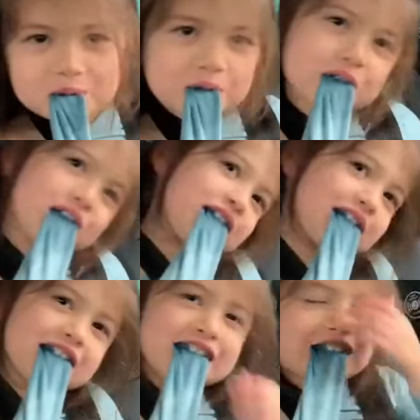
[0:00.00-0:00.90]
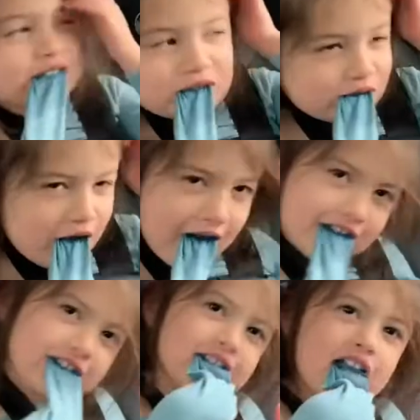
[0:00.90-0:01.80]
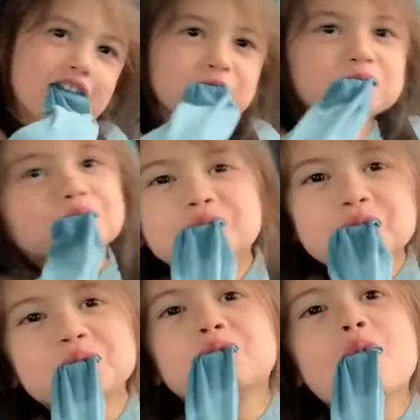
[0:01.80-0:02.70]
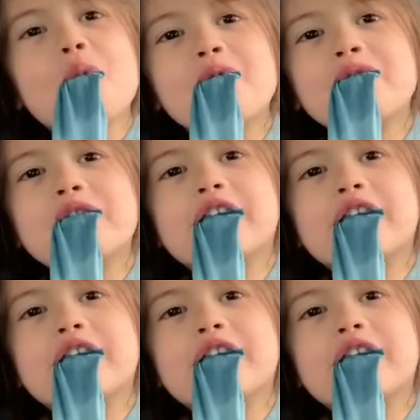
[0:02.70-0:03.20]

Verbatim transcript: What are you laughing at? Can you stop eating your shirt?